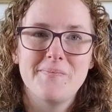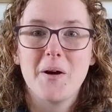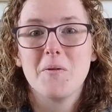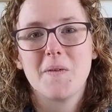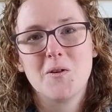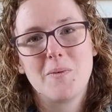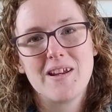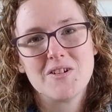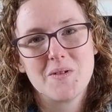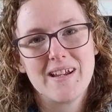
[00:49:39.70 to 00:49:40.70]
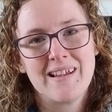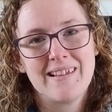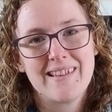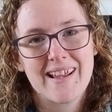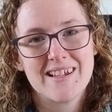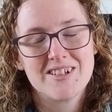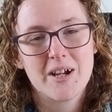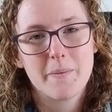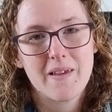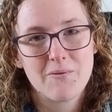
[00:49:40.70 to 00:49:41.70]
But we've still been doing the
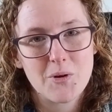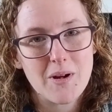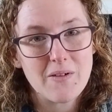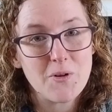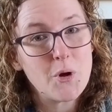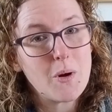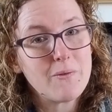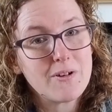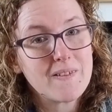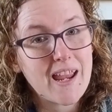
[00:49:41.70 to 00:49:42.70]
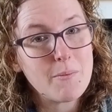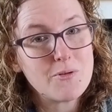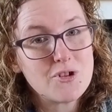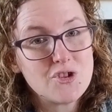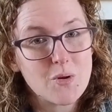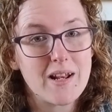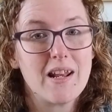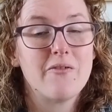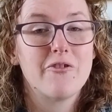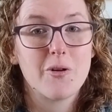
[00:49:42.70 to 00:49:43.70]
catch-ups every week for whoever is able to join
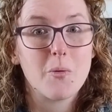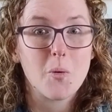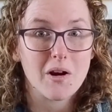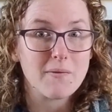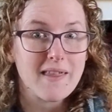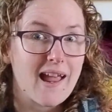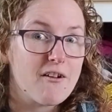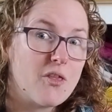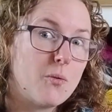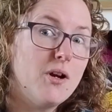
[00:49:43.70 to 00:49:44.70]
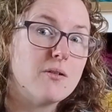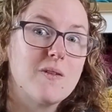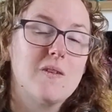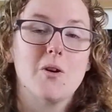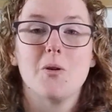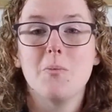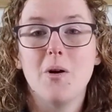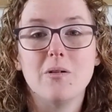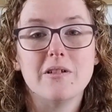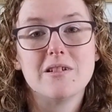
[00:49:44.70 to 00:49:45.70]
in from wherever they are in the world. So
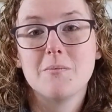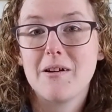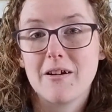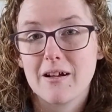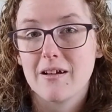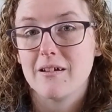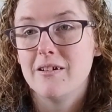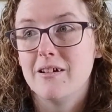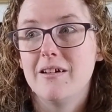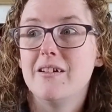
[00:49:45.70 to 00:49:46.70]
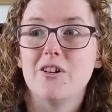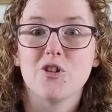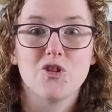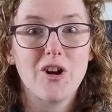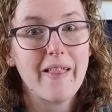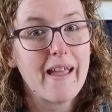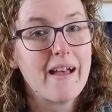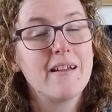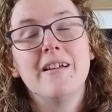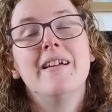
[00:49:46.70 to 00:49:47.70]
Poland, America,
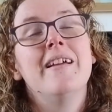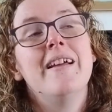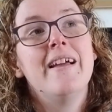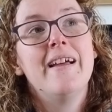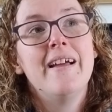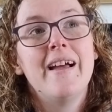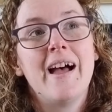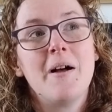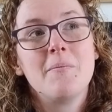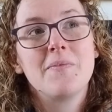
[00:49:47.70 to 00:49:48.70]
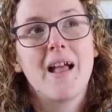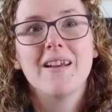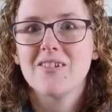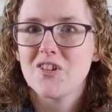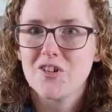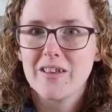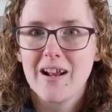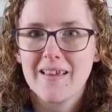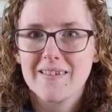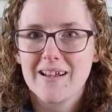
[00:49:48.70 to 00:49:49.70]
Australia. And it's just really
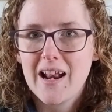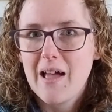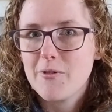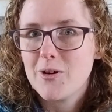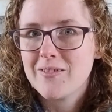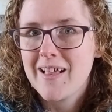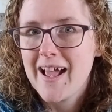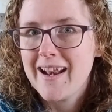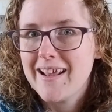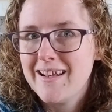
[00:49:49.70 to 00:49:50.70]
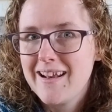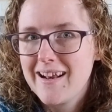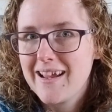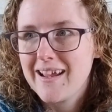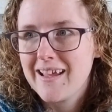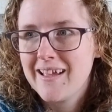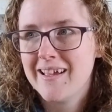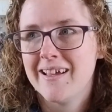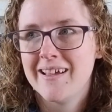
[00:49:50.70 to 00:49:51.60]
nice to kind of have an online knitting